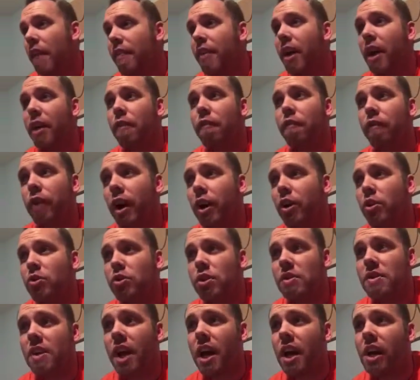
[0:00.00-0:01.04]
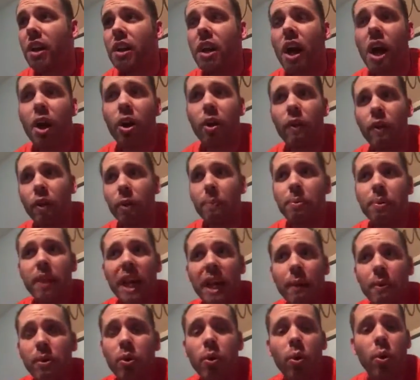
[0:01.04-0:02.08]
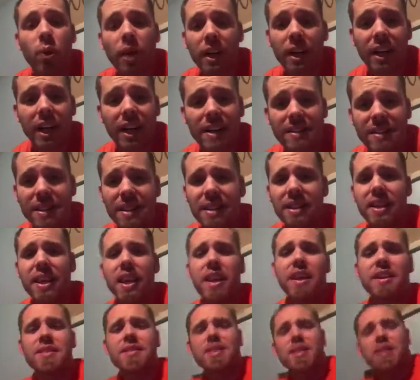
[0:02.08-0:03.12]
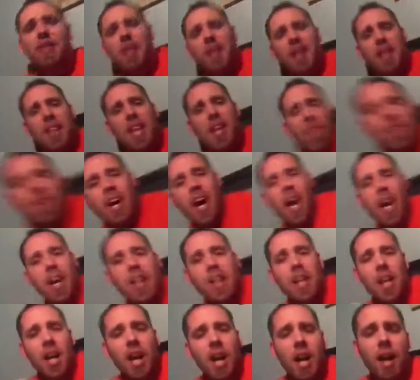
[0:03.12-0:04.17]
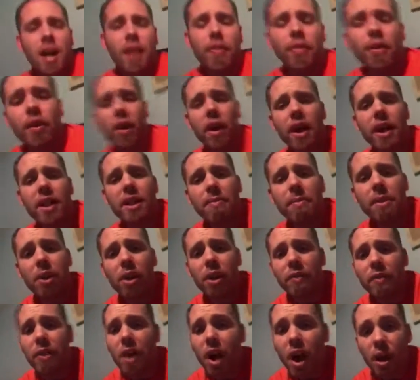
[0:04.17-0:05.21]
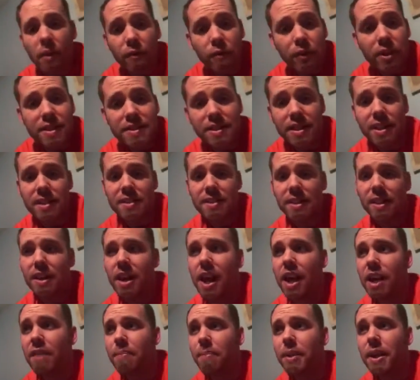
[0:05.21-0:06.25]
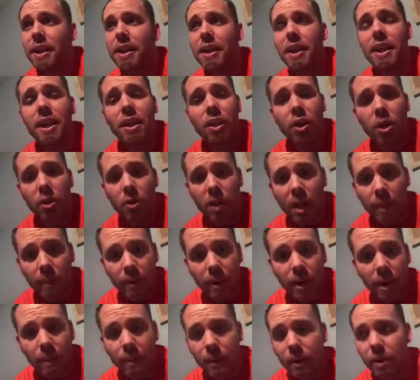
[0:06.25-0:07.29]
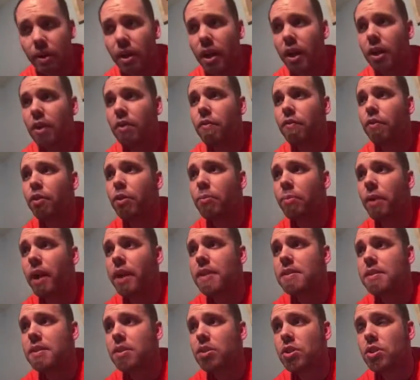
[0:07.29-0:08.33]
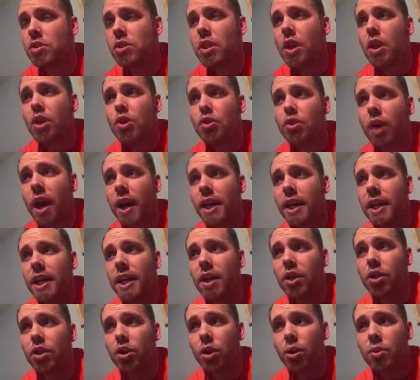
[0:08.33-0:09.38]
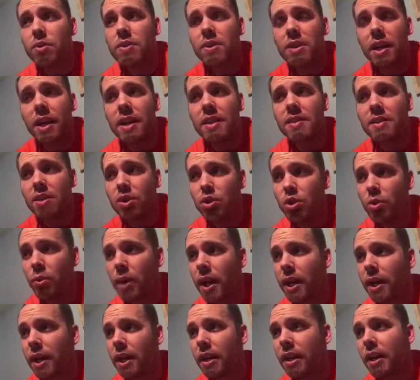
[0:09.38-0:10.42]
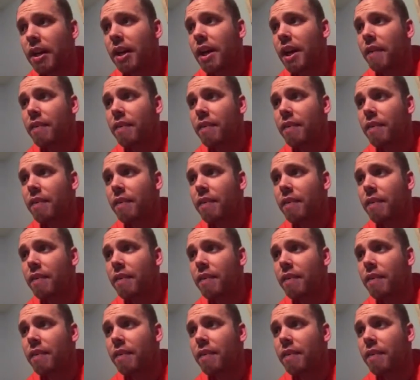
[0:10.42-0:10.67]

I've got a friend who's just got a lot on their plate with organizing things, and they've got they're in the middle of conferences and got a big keynote coming up in a few months, and just trying to get those things situated.